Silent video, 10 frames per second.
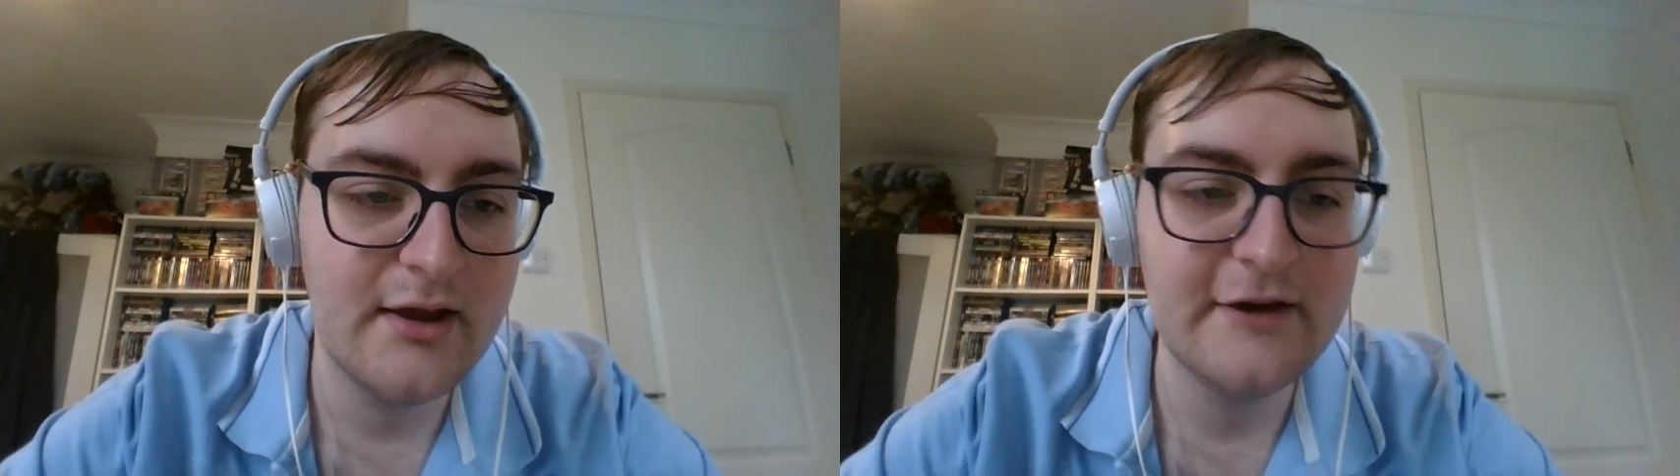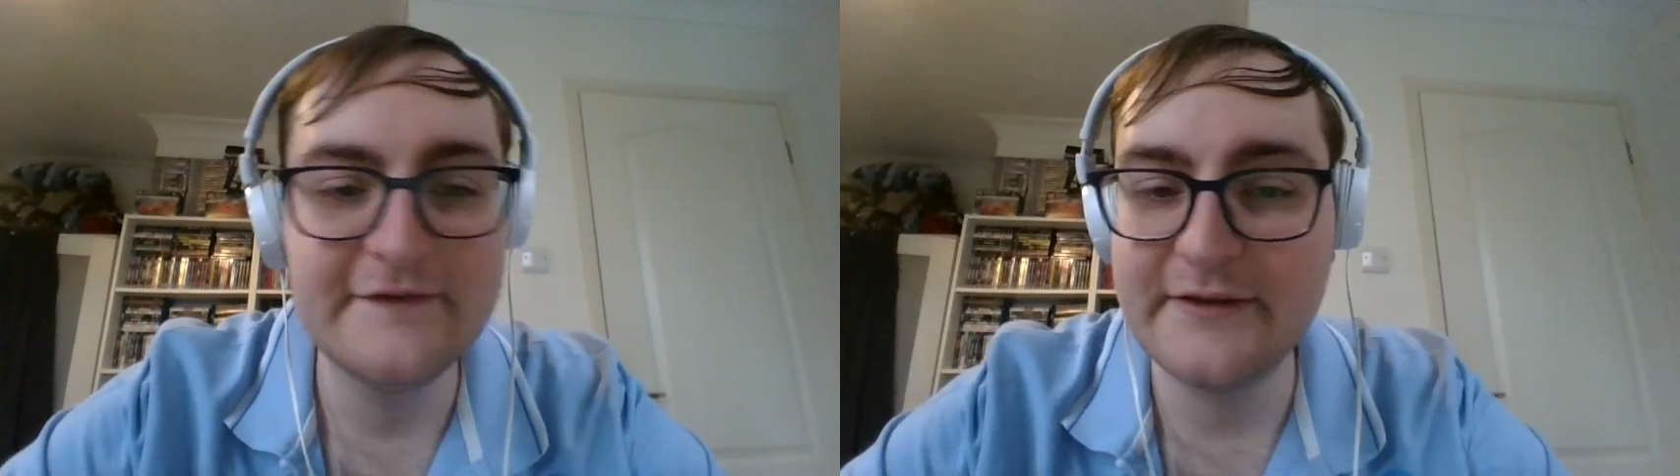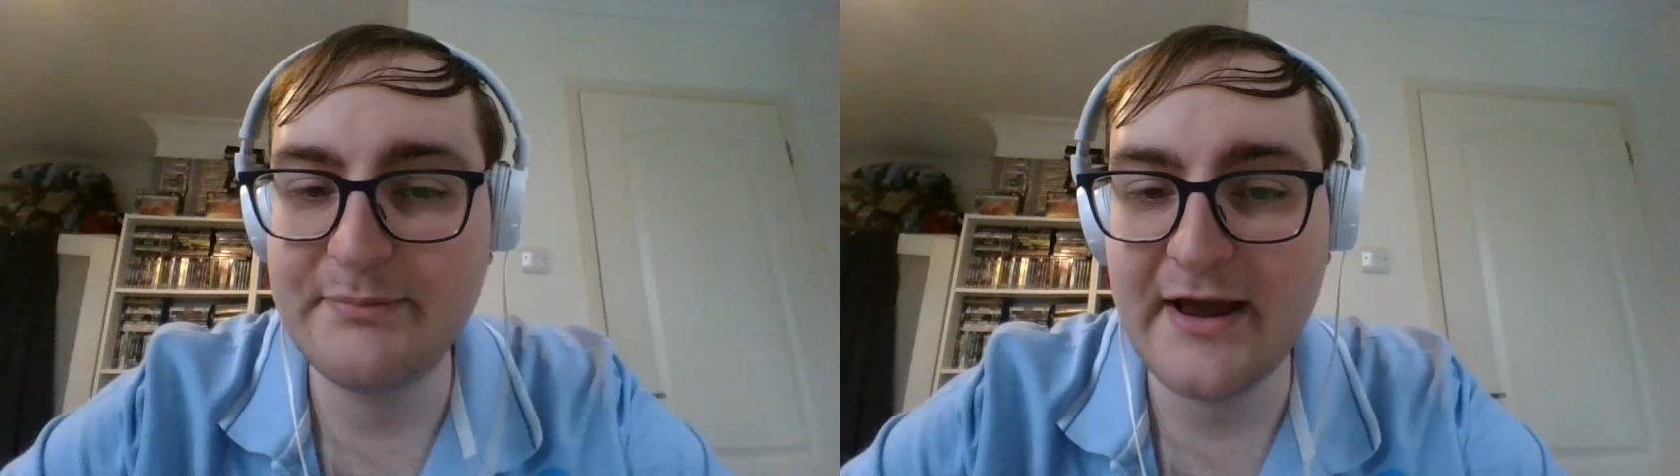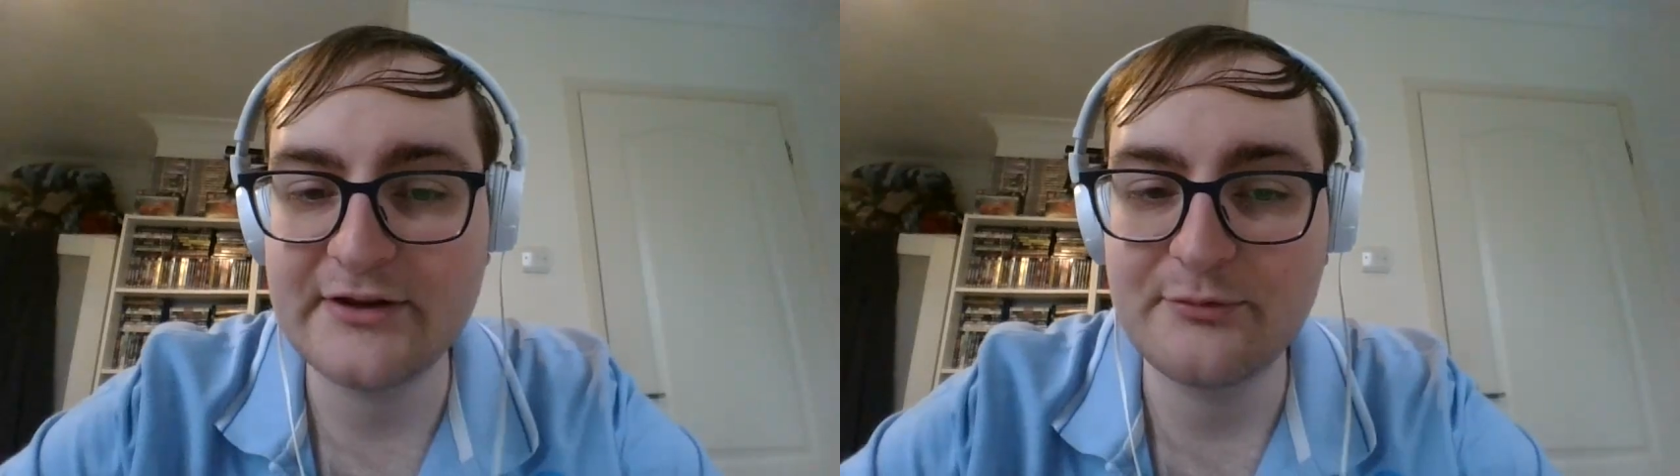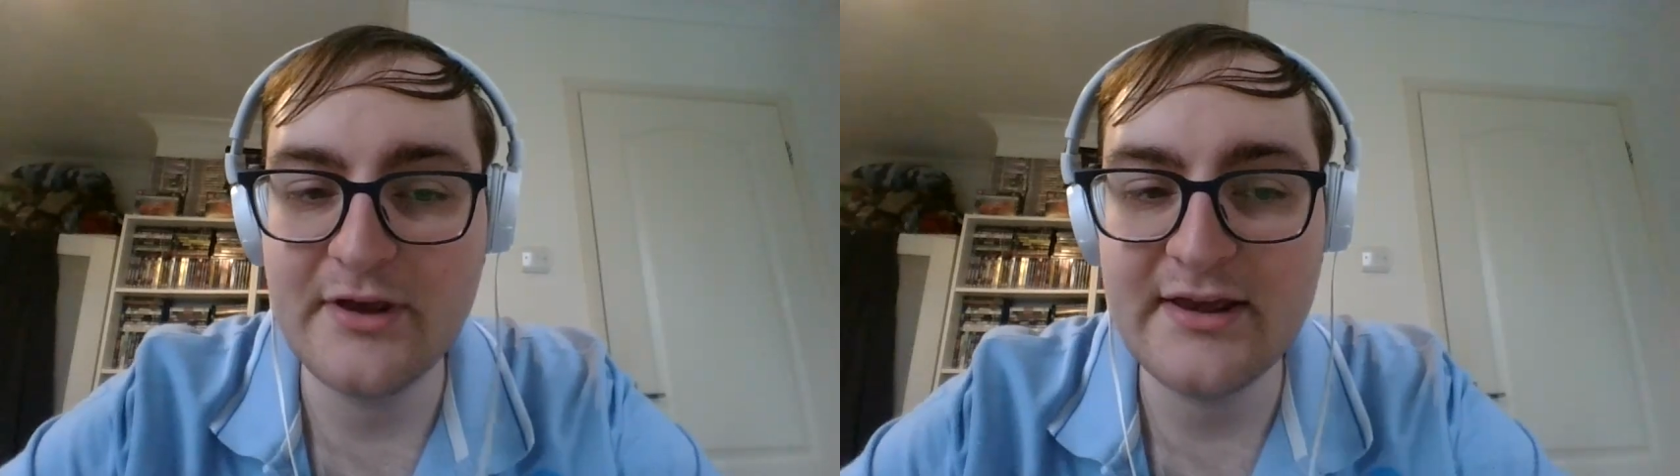For the
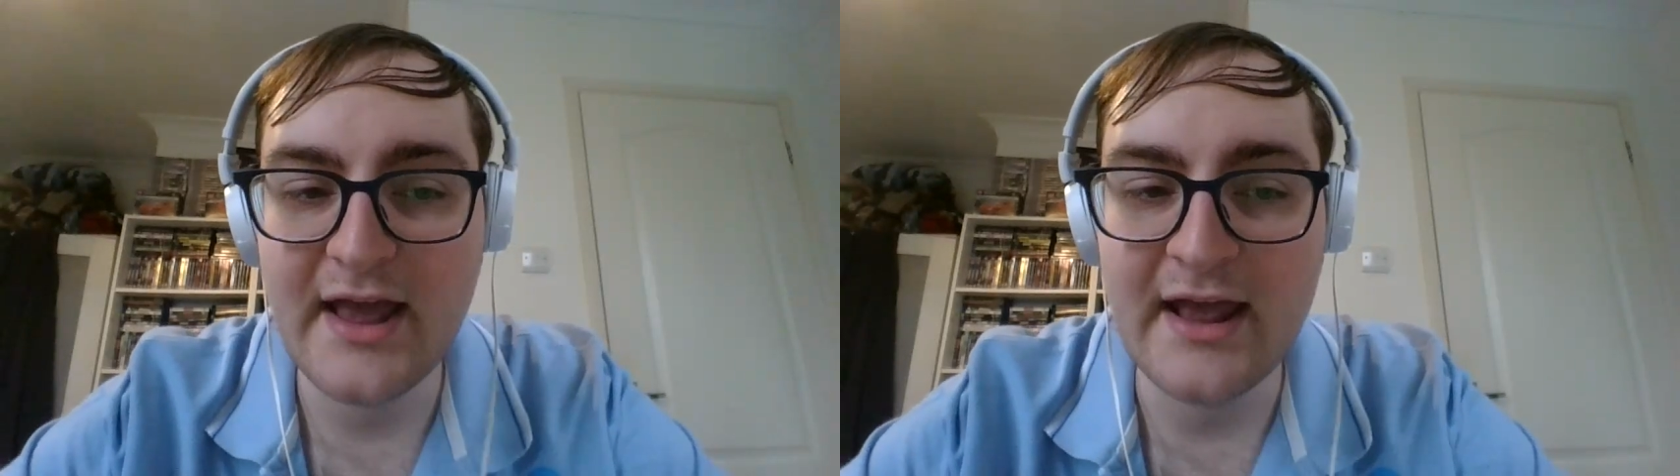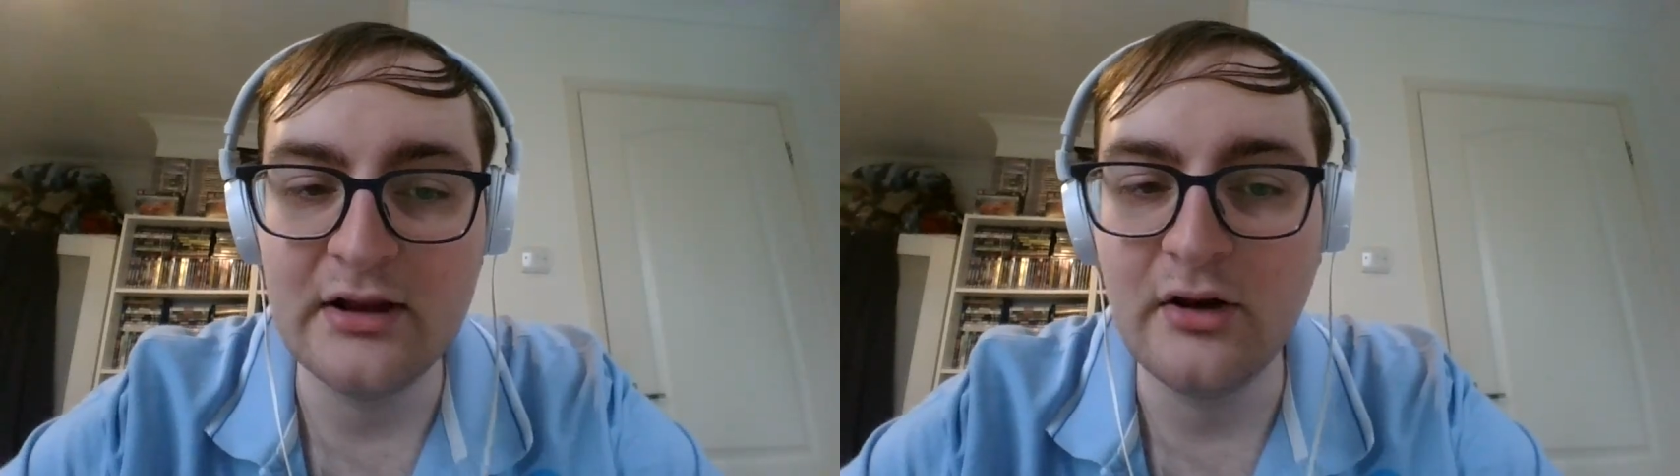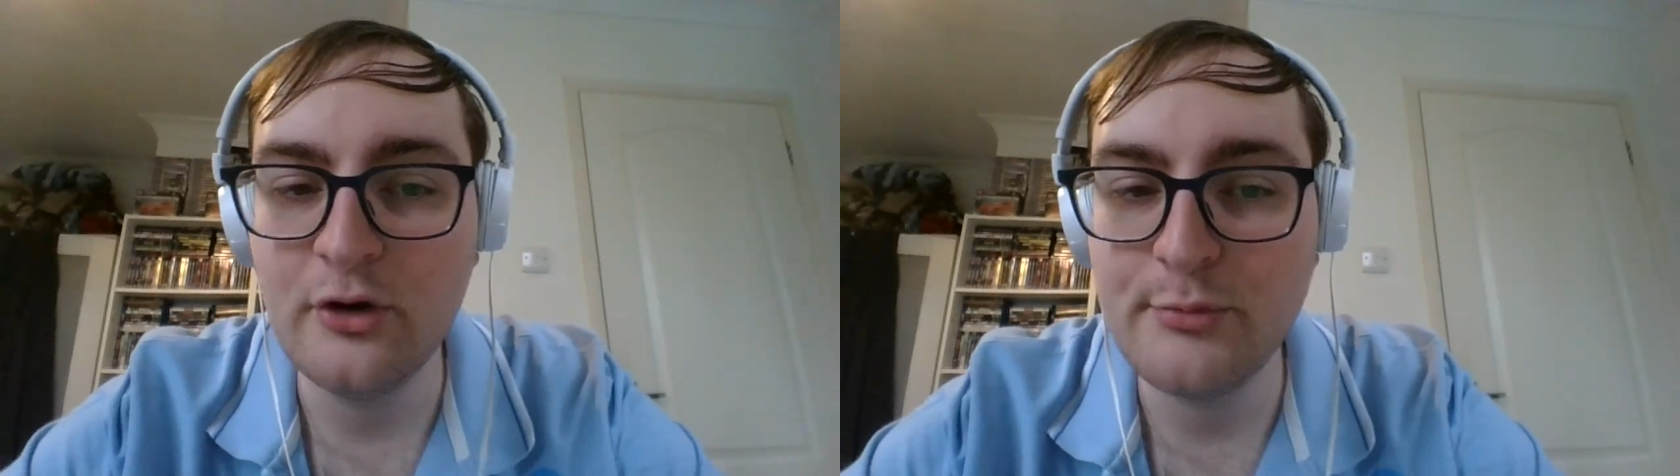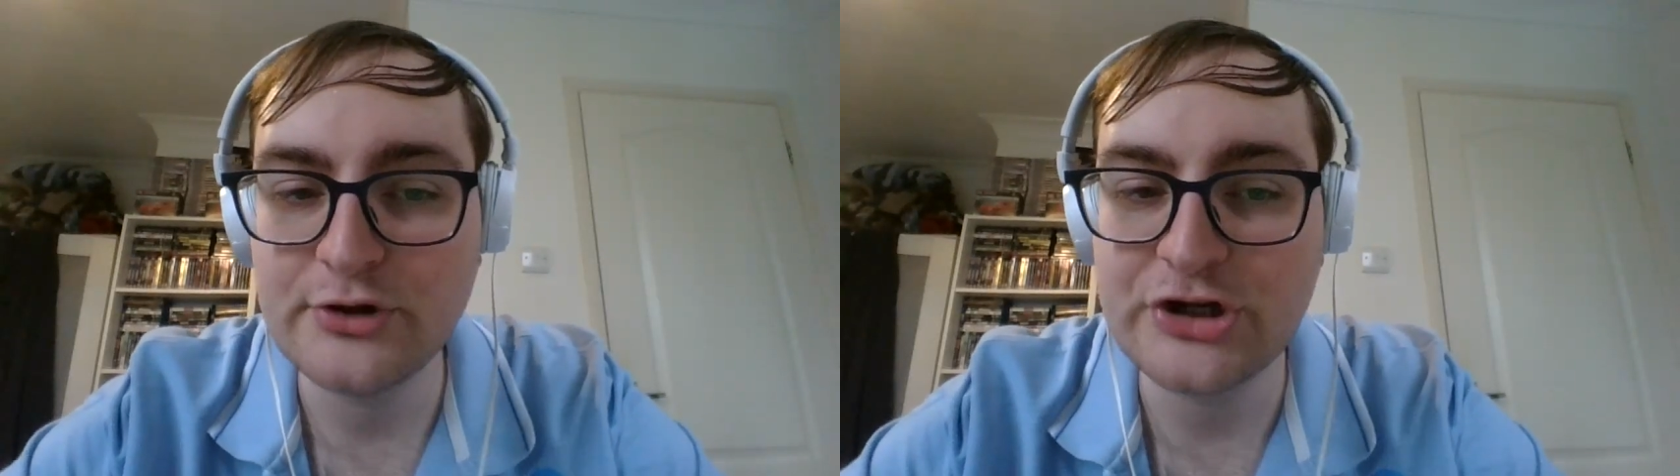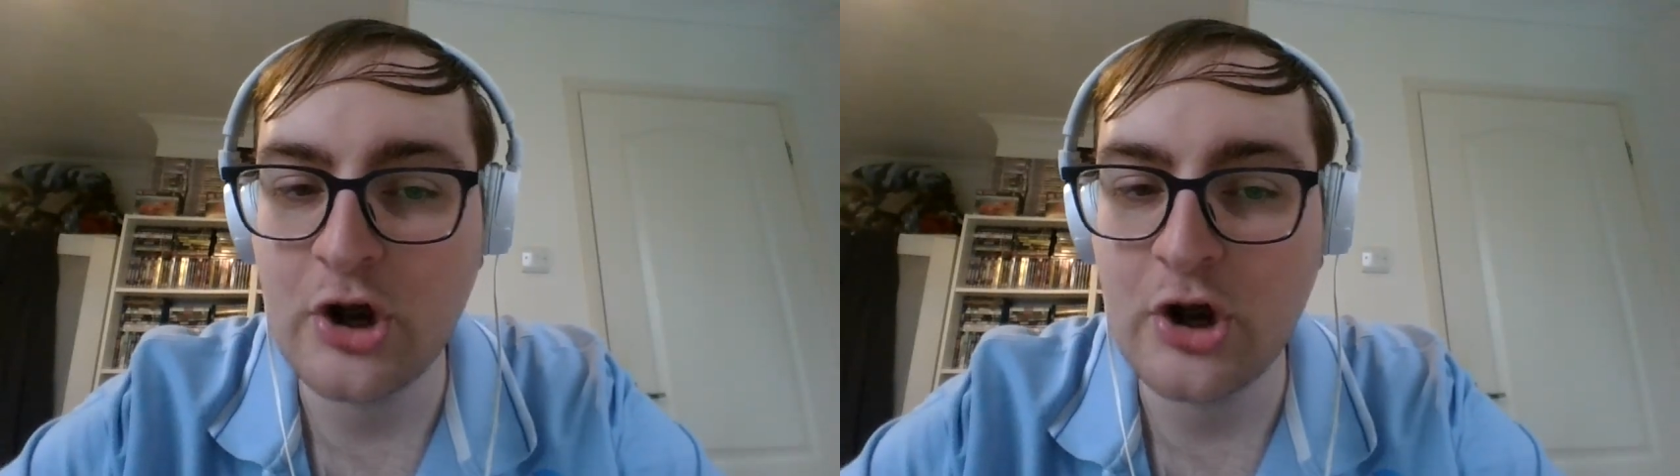past week, a low-budget